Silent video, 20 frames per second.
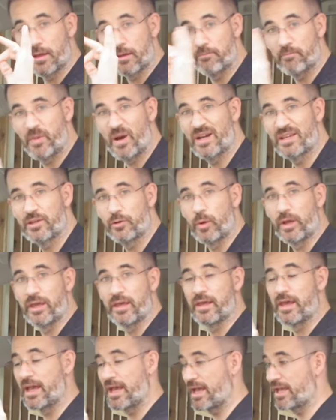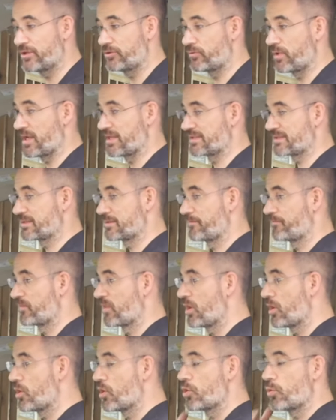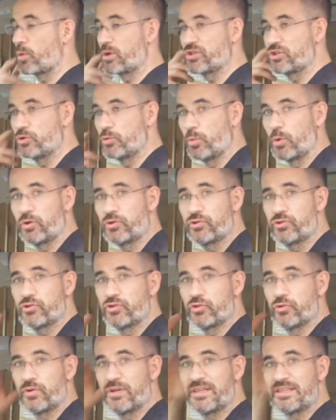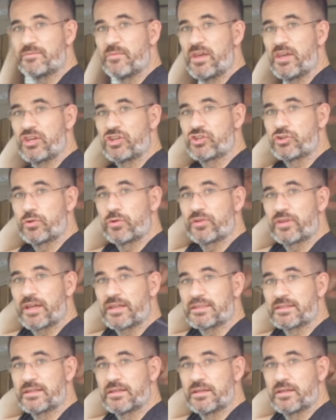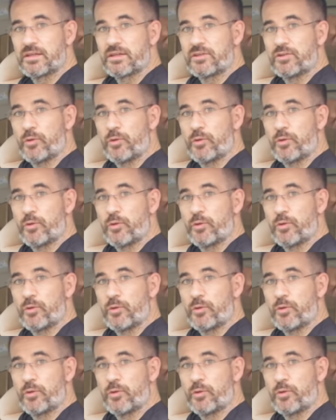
By the way, headrest. What you want to do is make sure that the